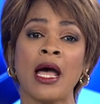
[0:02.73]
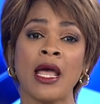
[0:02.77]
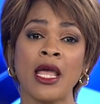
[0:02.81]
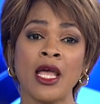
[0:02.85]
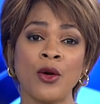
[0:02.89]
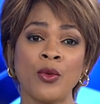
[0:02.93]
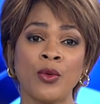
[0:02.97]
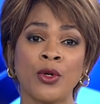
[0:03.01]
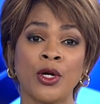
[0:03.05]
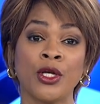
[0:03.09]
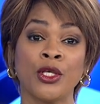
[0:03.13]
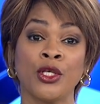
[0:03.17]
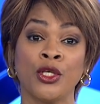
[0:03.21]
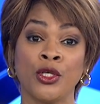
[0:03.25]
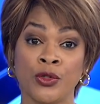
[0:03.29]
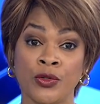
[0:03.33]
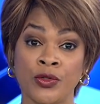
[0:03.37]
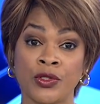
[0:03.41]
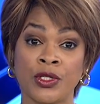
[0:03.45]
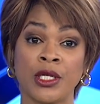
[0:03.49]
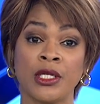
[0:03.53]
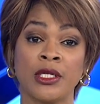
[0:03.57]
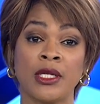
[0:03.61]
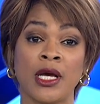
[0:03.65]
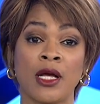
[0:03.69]
Iowa
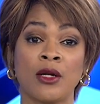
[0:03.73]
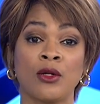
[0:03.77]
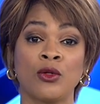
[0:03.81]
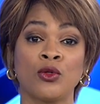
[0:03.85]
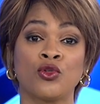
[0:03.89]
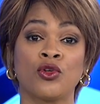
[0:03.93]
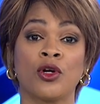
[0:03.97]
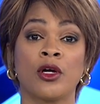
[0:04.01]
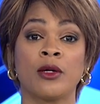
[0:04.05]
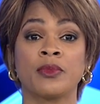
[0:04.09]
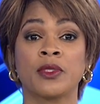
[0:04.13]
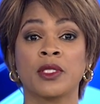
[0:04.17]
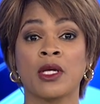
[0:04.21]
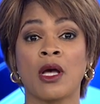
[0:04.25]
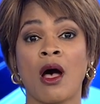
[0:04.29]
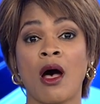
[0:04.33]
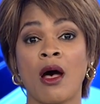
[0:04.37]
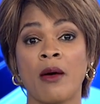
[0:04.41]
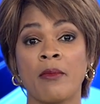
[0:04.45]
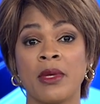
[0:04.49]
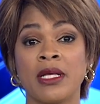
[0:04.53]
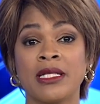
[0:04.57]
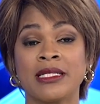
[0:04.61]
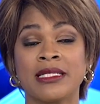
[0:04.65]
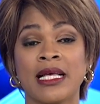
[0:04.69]
using Donald Trump's
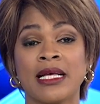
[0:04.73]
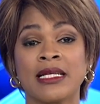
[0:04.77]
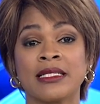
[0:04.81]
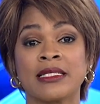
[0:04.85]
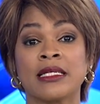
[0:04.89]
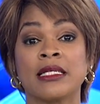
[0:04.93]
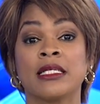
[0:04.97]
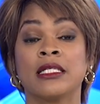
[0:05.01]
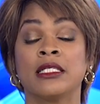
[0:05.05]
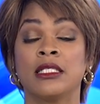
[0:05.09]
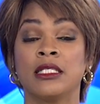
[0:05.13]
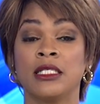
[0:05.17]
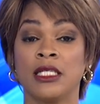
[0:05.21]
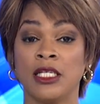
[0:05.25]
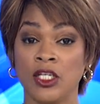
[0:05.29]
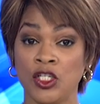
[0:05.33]
comments as a